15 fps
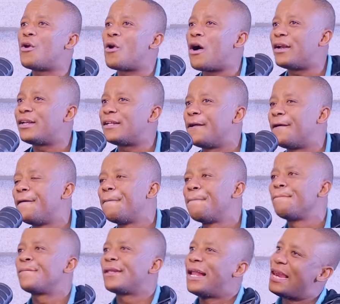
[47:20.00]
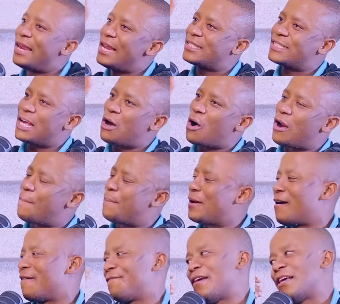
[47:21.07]
not, let's say, all up in
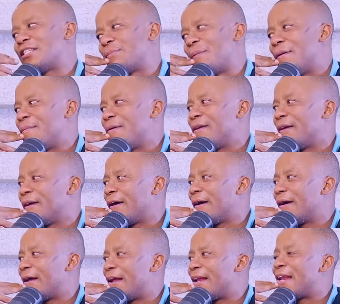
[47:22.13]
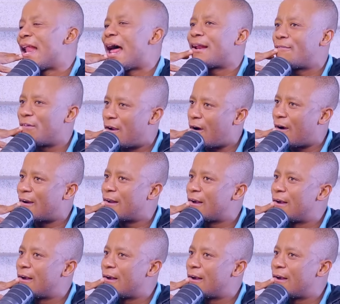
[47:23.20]
our face, maybe. In that regard.